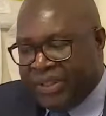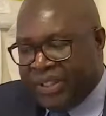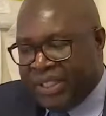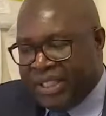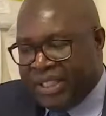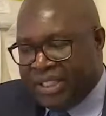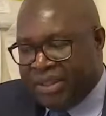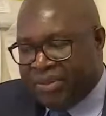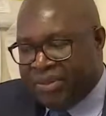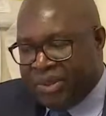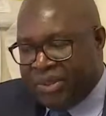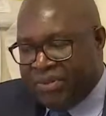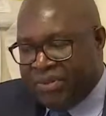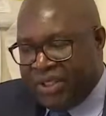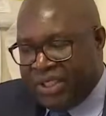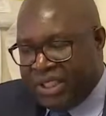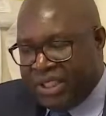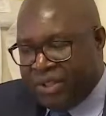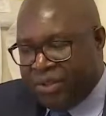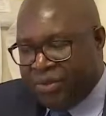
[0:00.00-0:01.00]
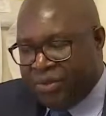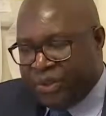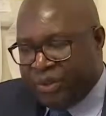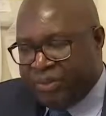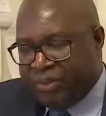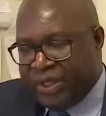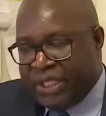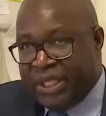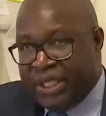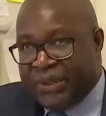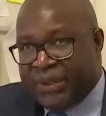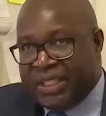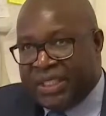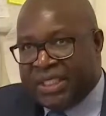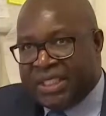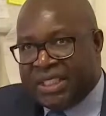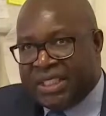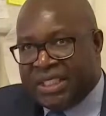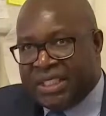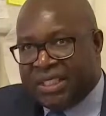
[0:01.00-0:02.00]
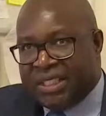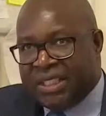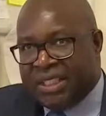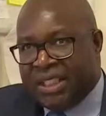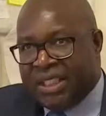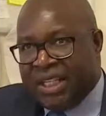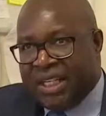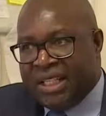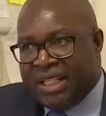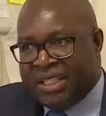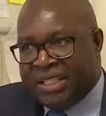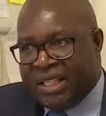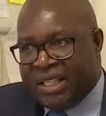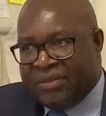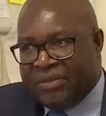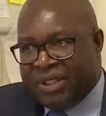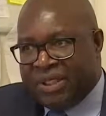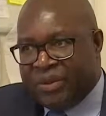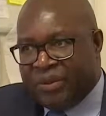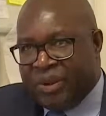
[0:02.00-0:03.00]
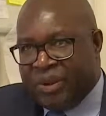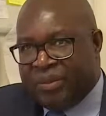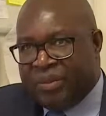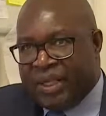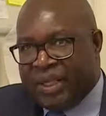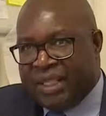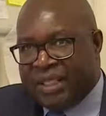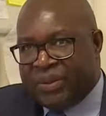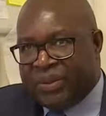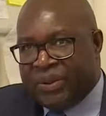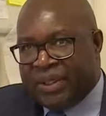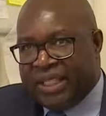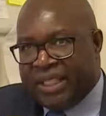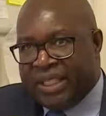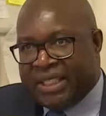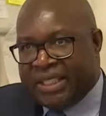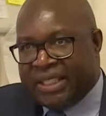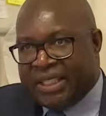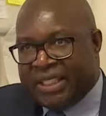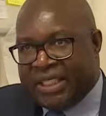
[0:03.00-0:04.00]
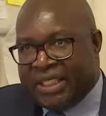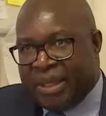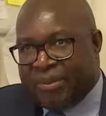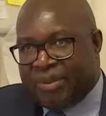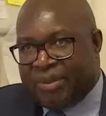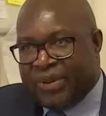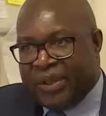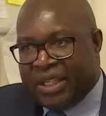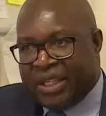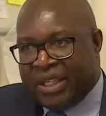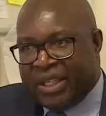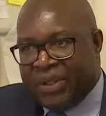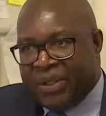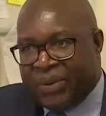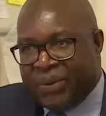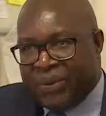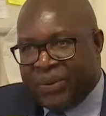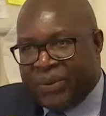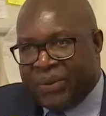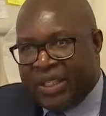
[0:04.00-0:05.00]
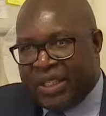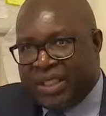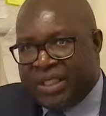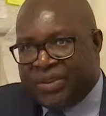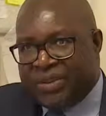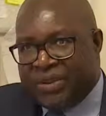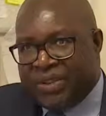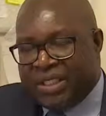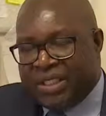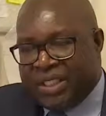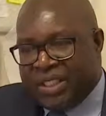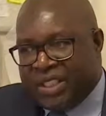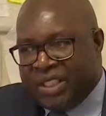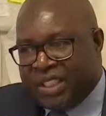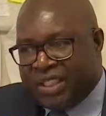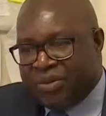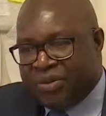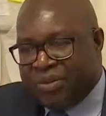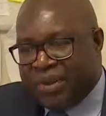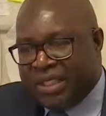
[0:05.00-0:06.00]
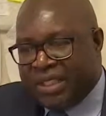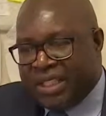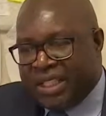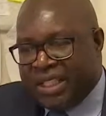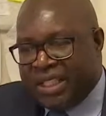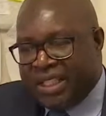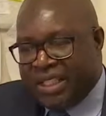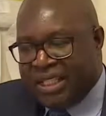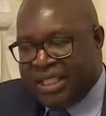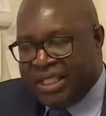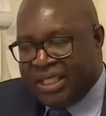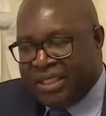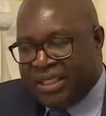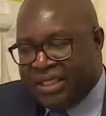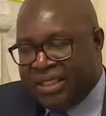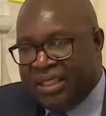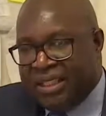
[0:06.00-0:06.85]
there is a provision of a priority service whereby you can jump the queue and your decision is made earlier